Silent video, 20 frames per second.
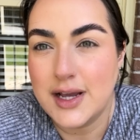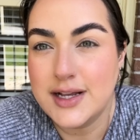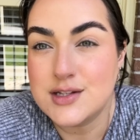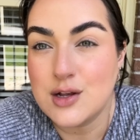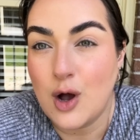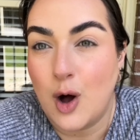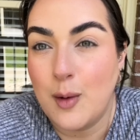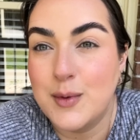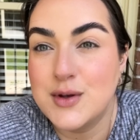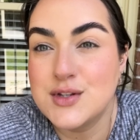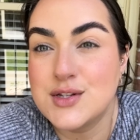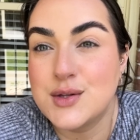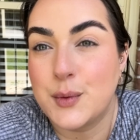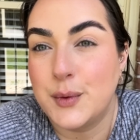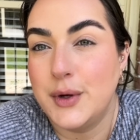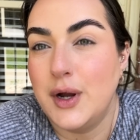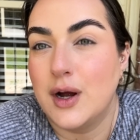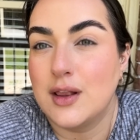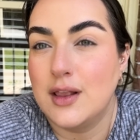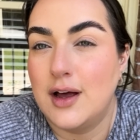It's almost
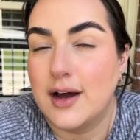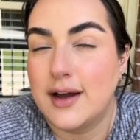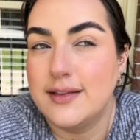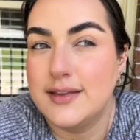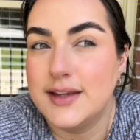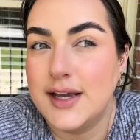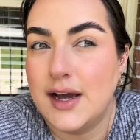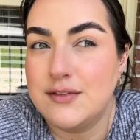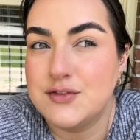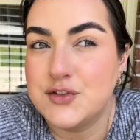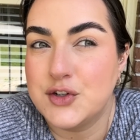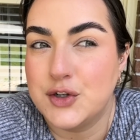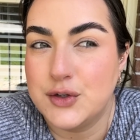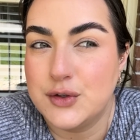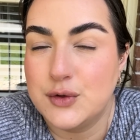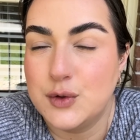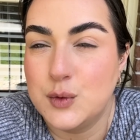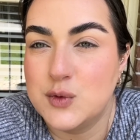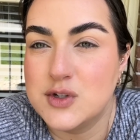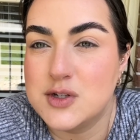three o'clock in the
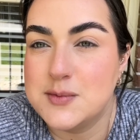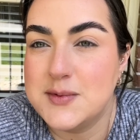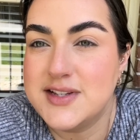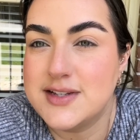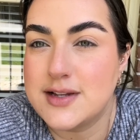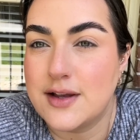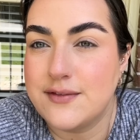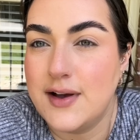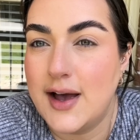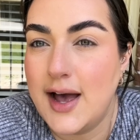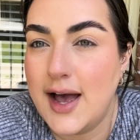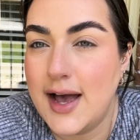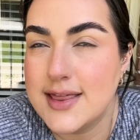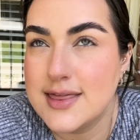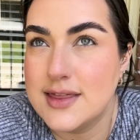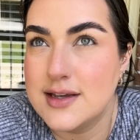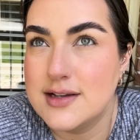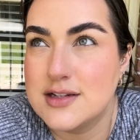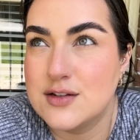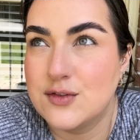afternoon, which means I've
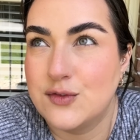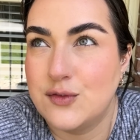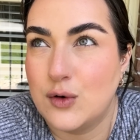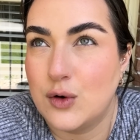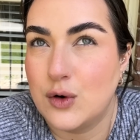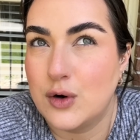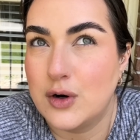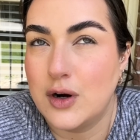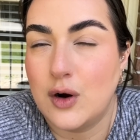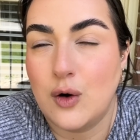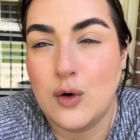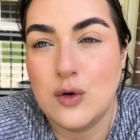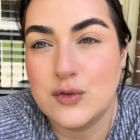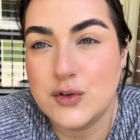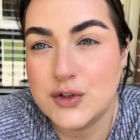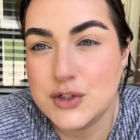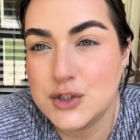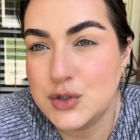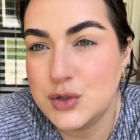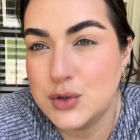had this for
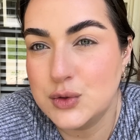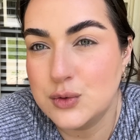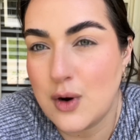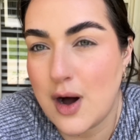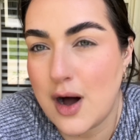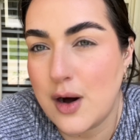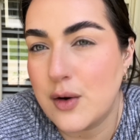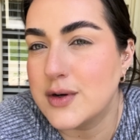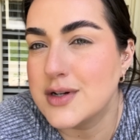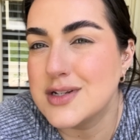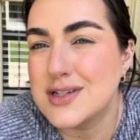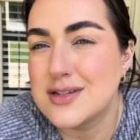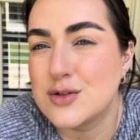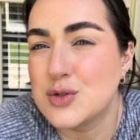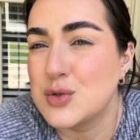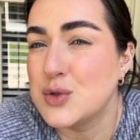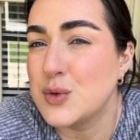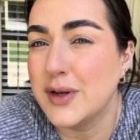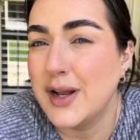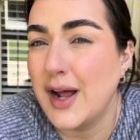over two hours,
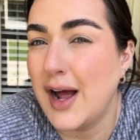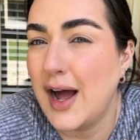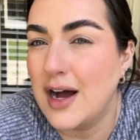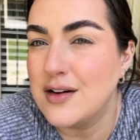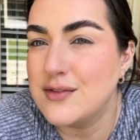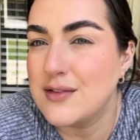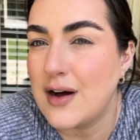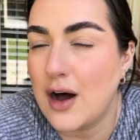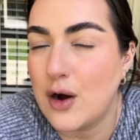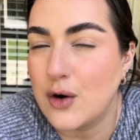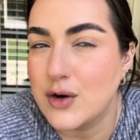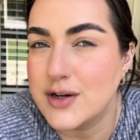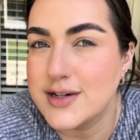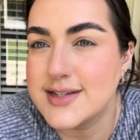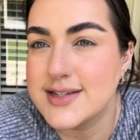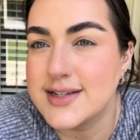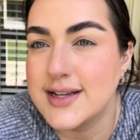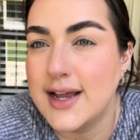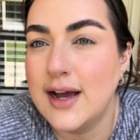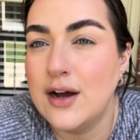two and a half
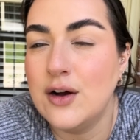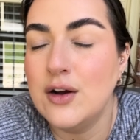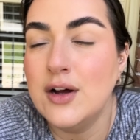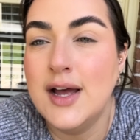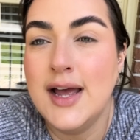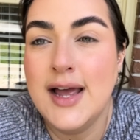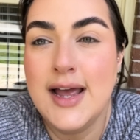hours now.